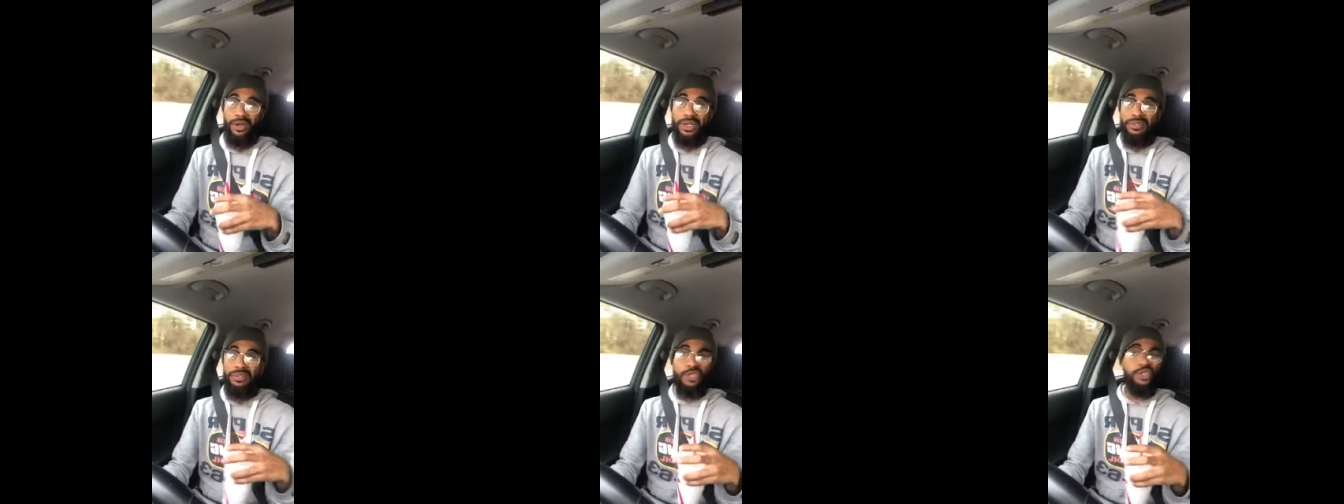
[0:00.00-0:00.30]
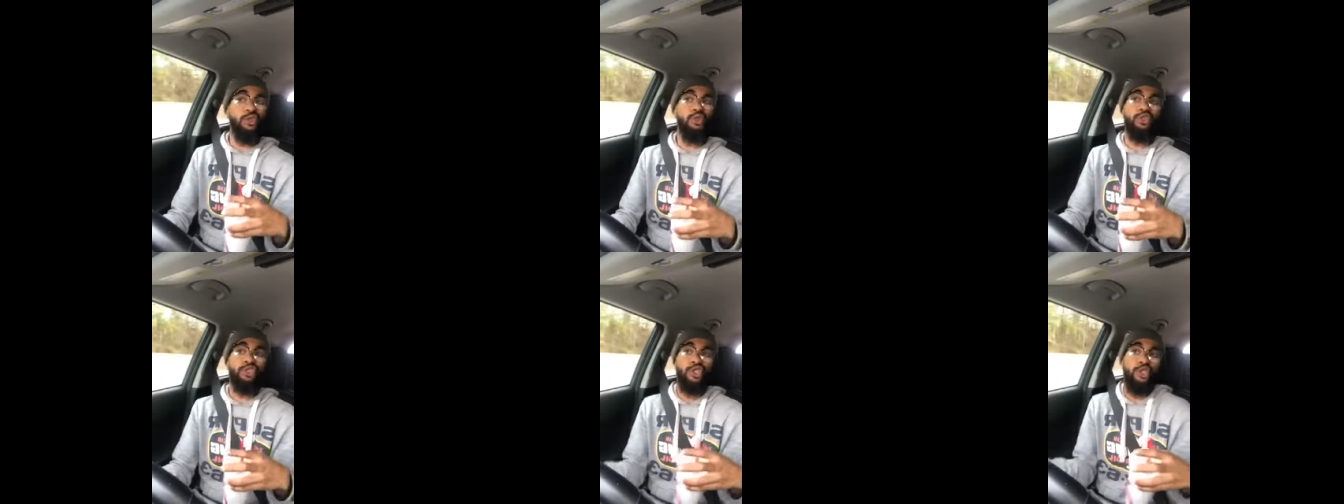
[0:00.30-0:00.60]
don't
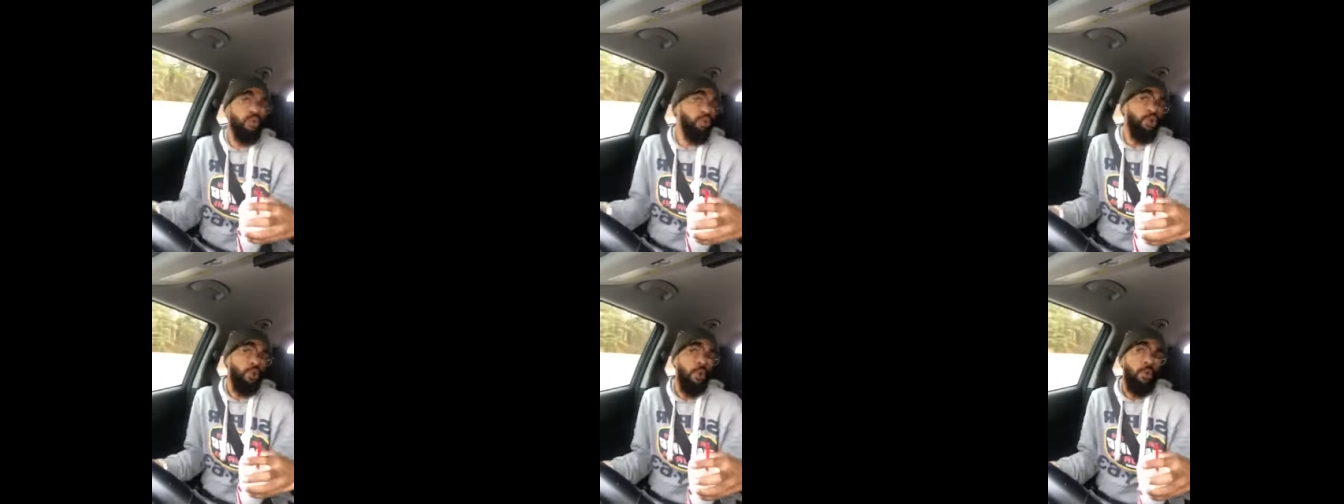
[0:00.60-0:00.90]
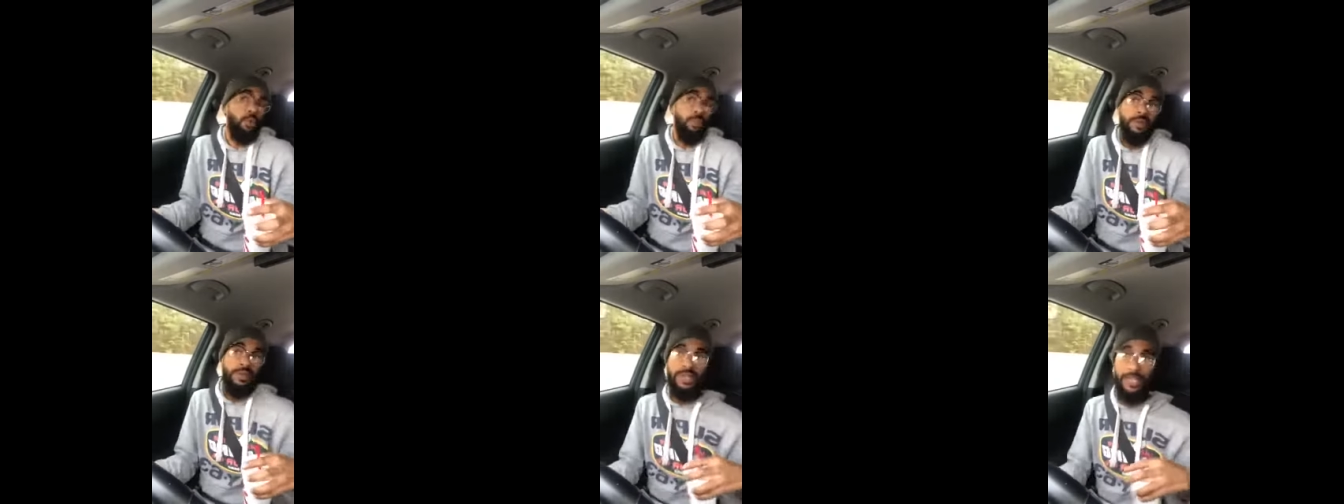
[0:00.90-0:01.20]
even use
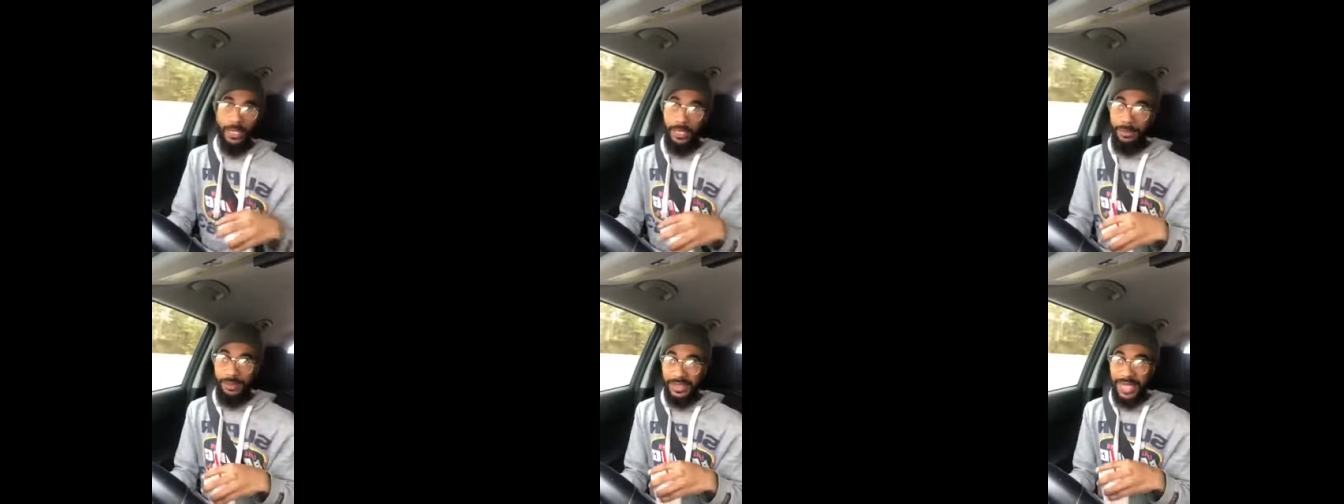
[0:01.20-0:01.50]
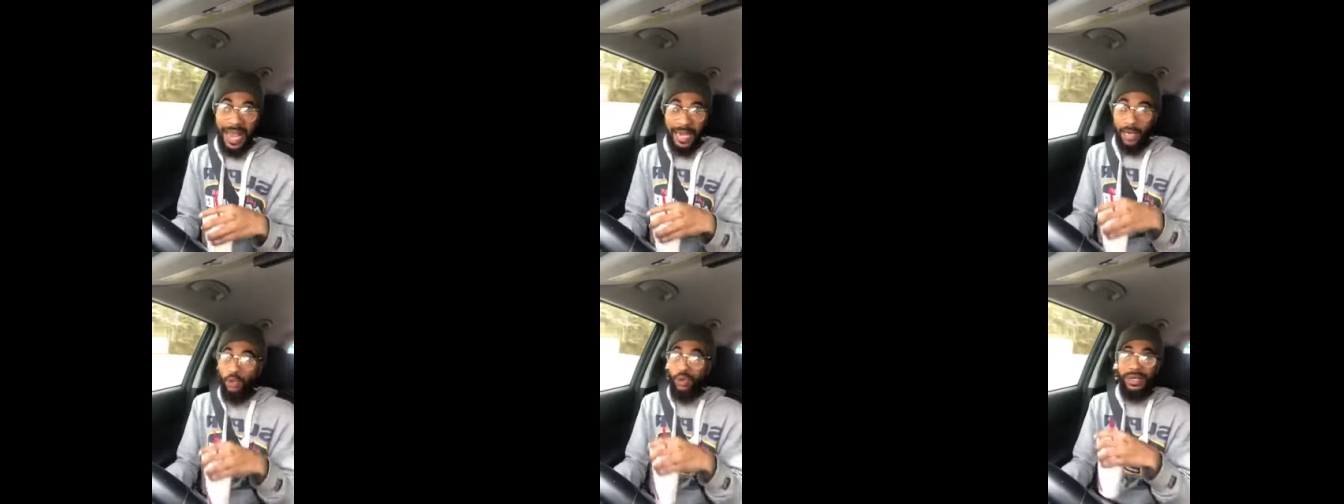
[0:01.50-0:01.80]
YouTube
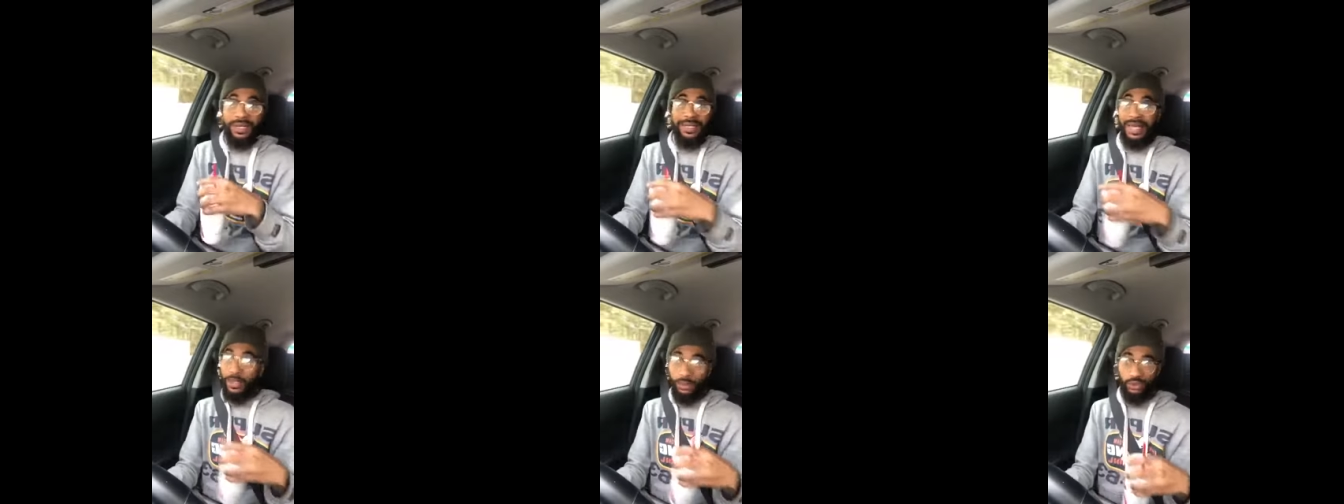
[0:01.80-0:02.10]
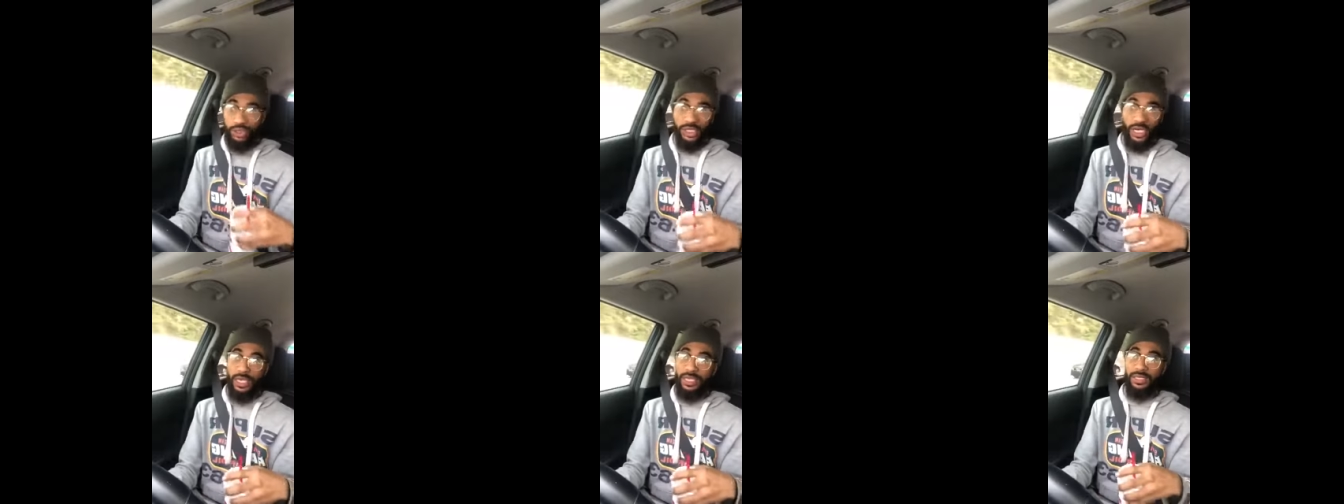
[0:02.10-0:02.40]
clips. I don't
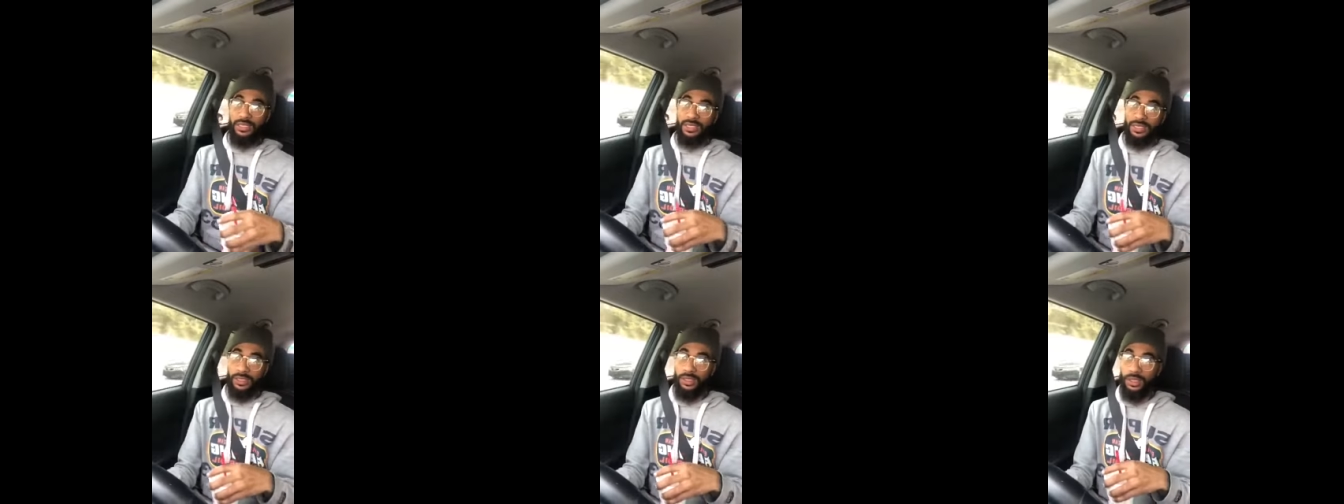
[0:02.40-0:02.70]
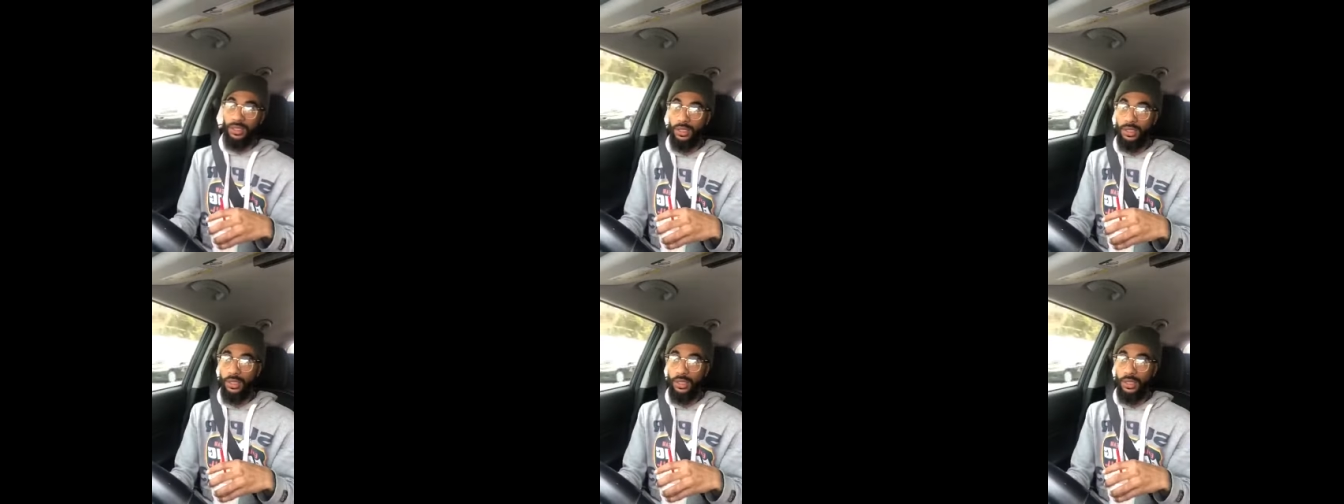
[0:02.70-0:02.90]
clout chase.